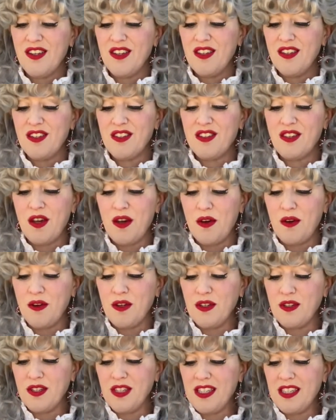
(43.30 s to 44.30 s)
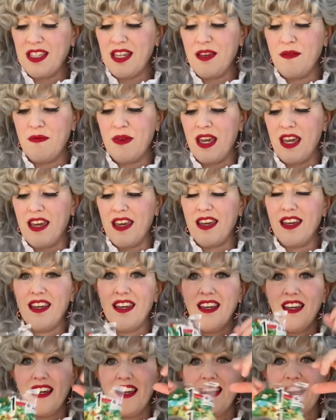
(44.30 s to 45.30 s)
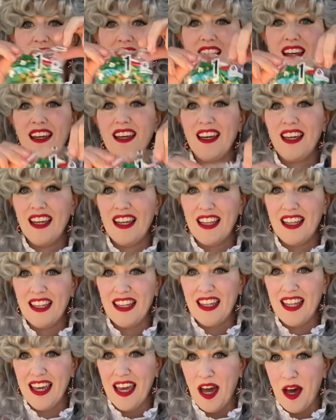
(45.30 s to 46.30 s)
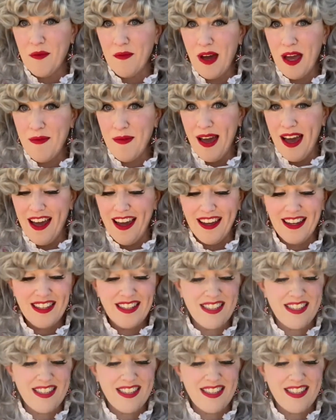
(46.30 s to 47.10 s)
So you'll see me lay out my bags